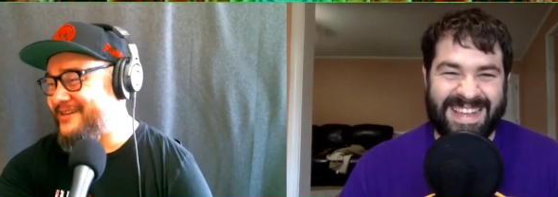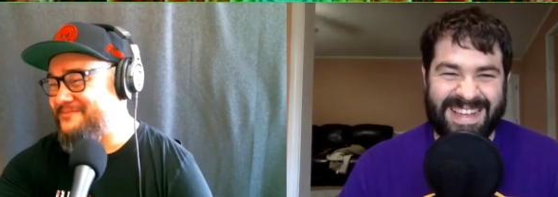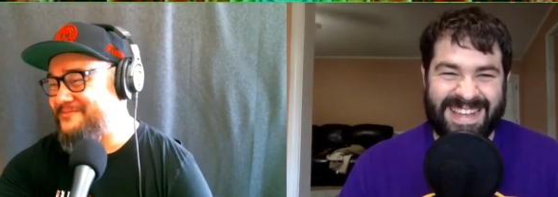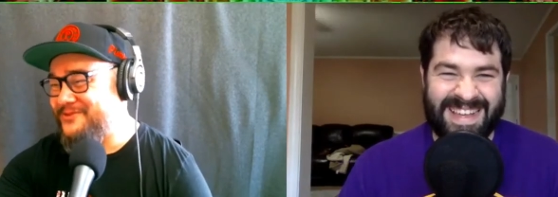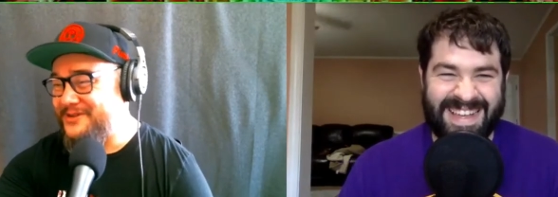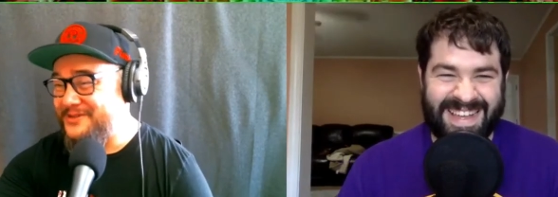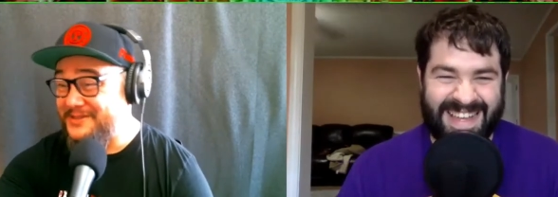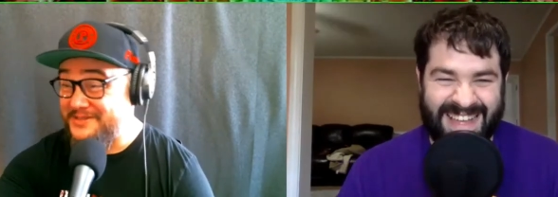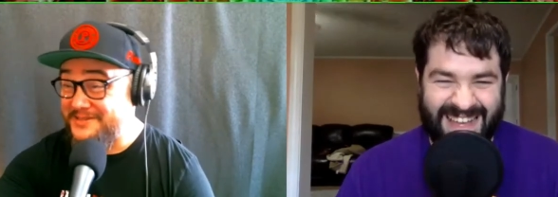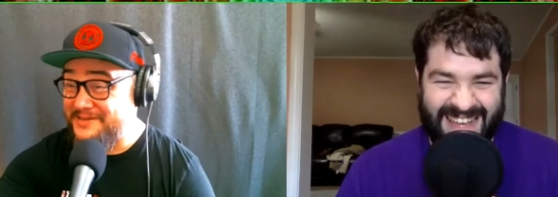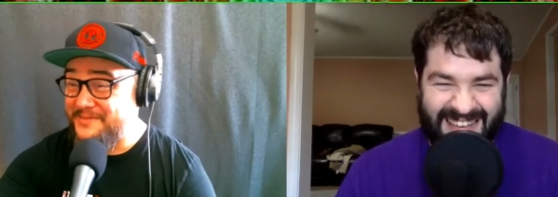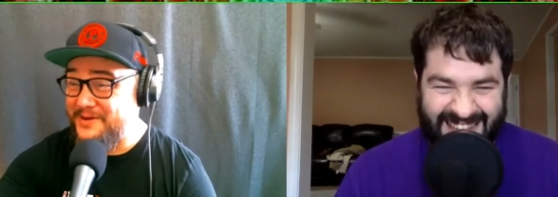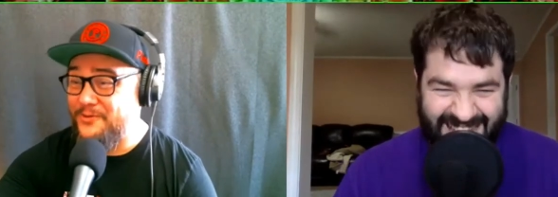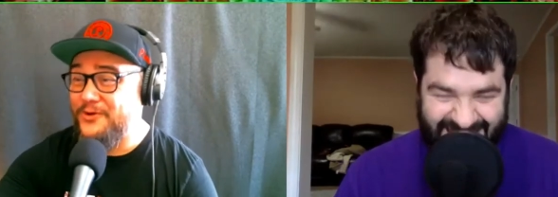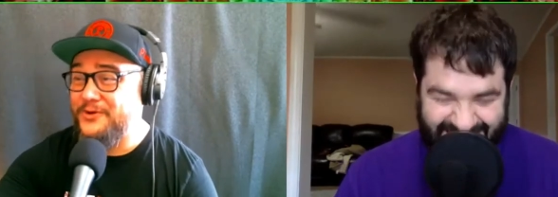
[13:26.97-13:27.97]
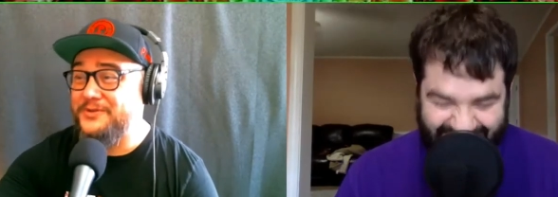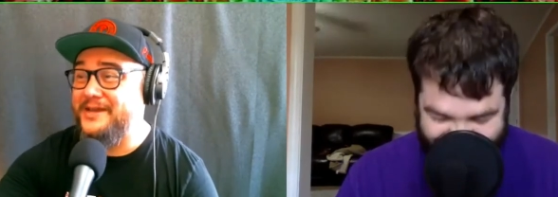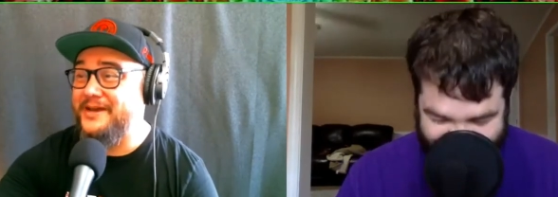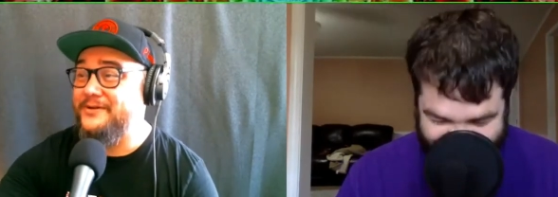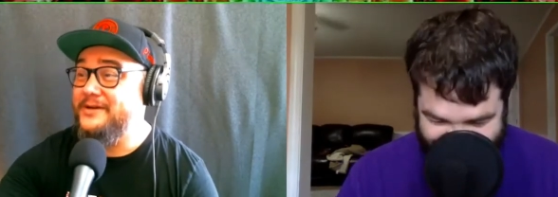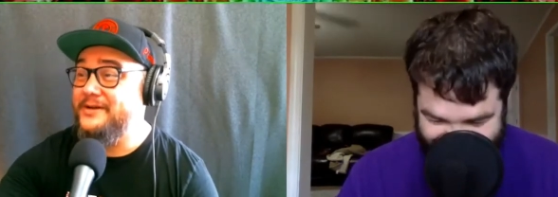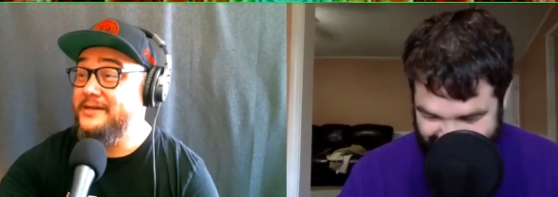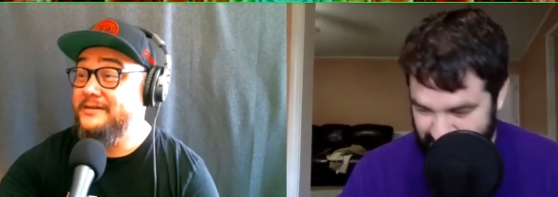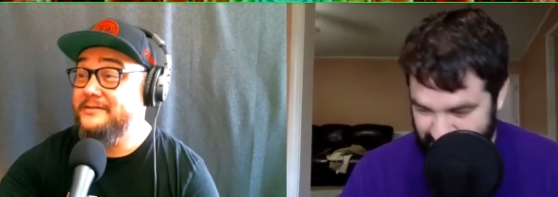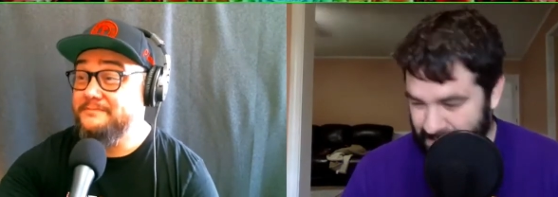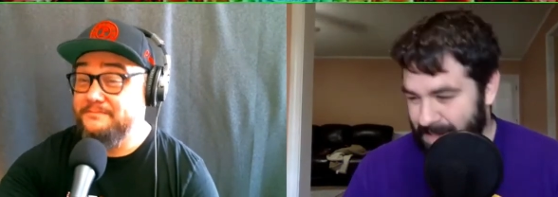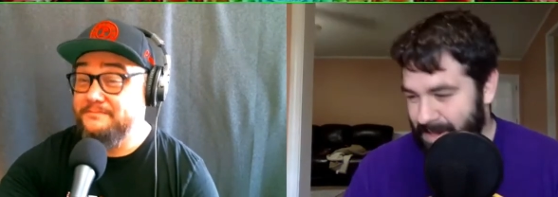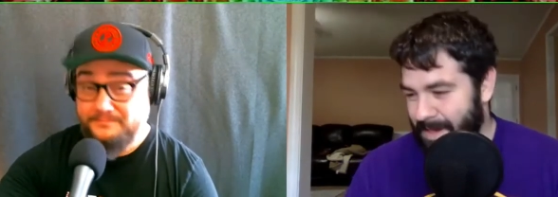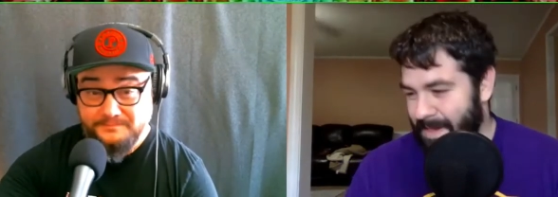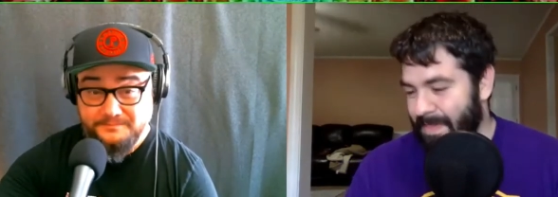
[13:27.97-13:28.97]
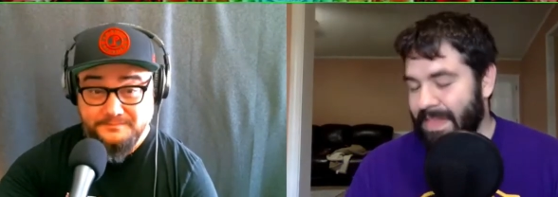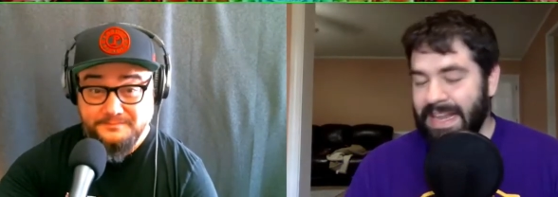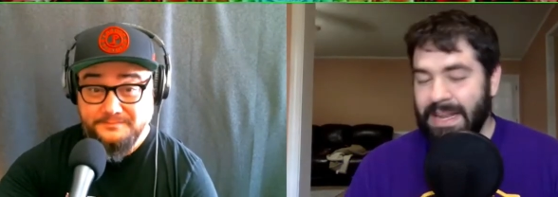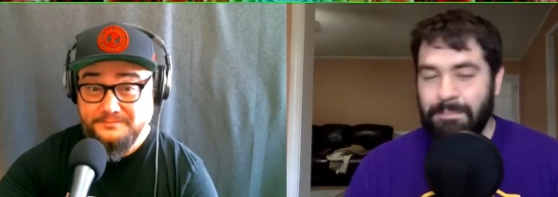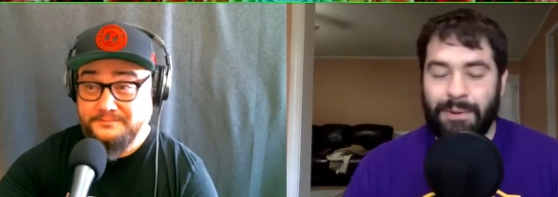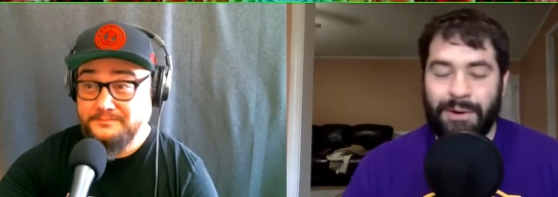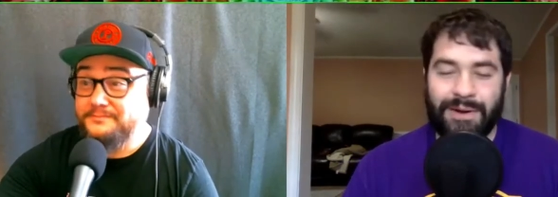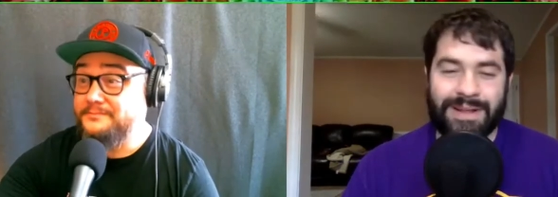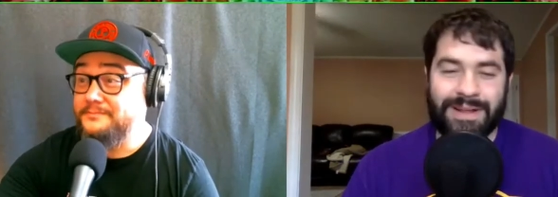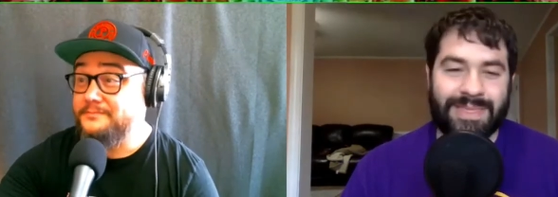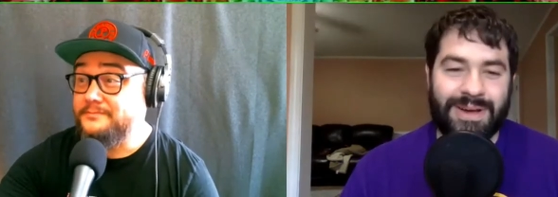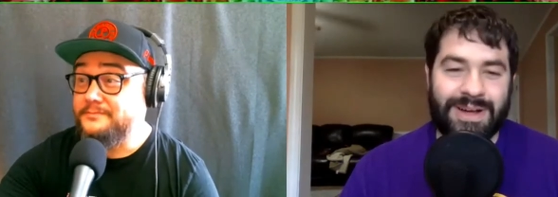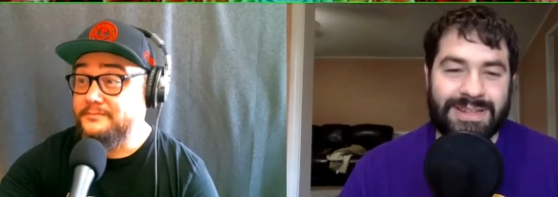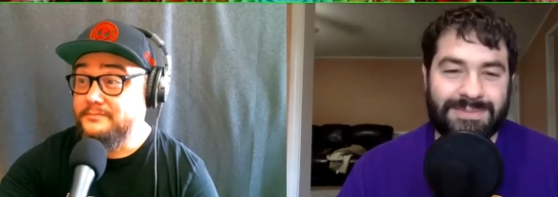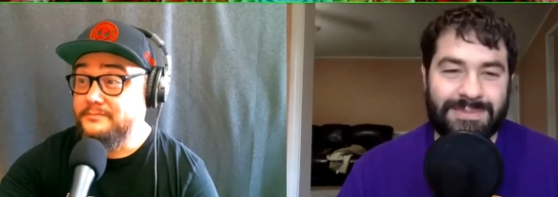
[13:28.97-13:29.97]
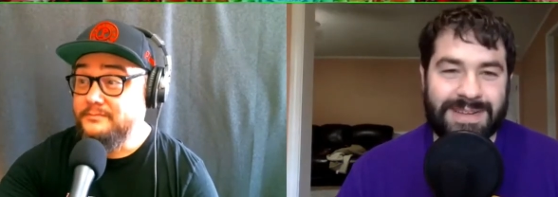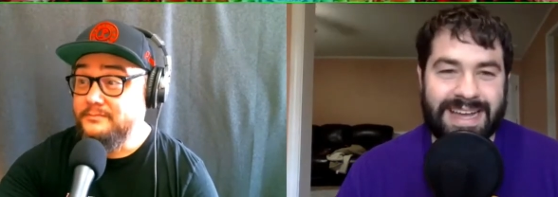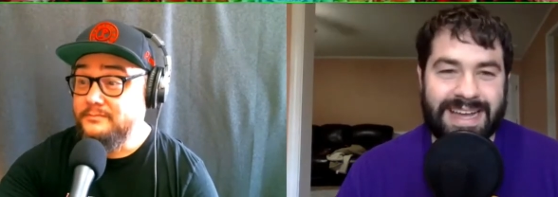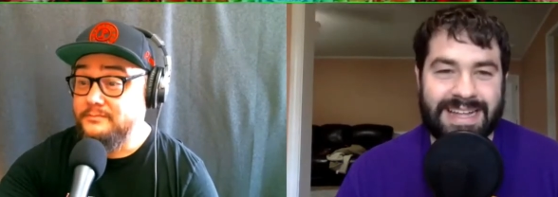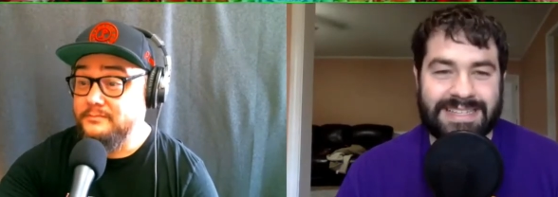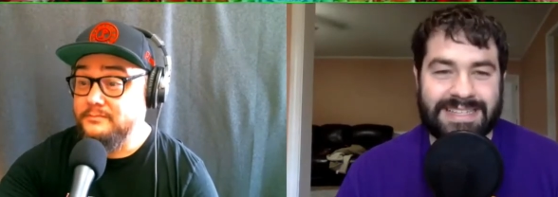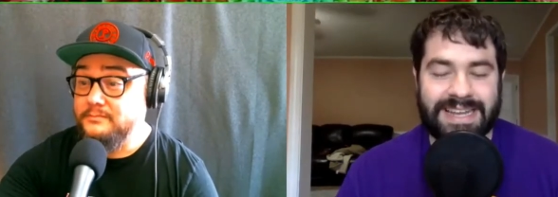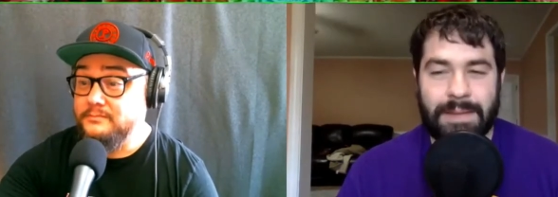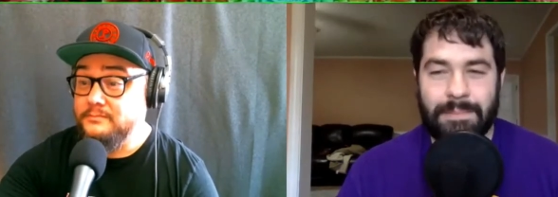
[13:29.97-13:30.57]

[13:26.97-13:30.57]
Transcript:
Speaker 1: brought this into my world now.
Speaker 2: Any parting thoughts we got today,